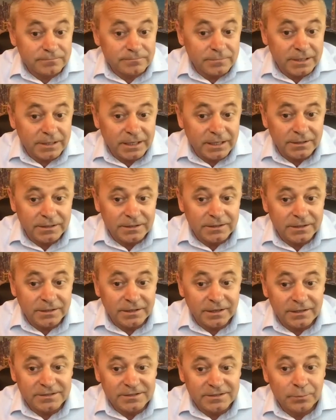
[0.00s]
Anything
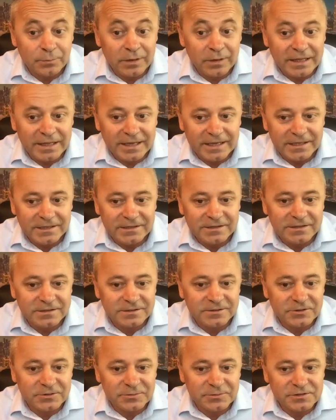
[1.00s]
else planned in
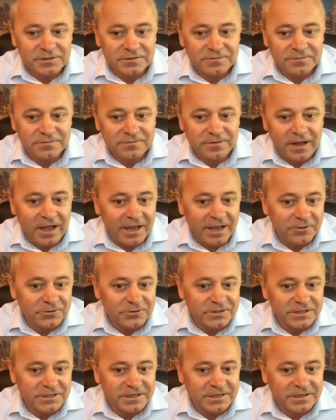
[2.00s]
terms of
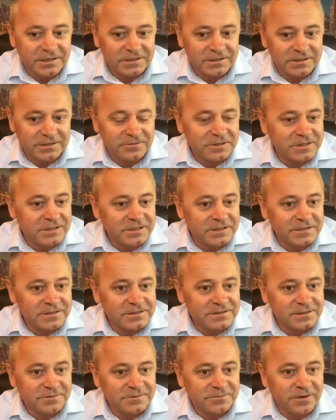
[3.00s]
IoT connectivity,
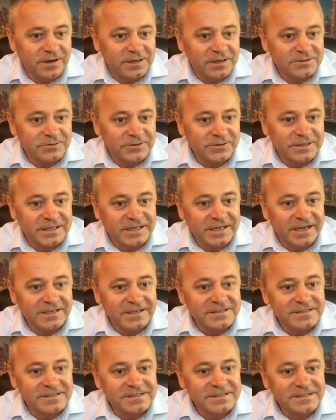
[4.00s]
Sigfox, or anything
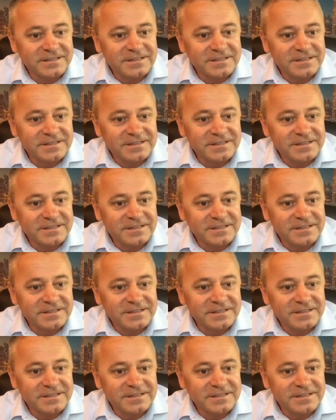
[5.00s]
else?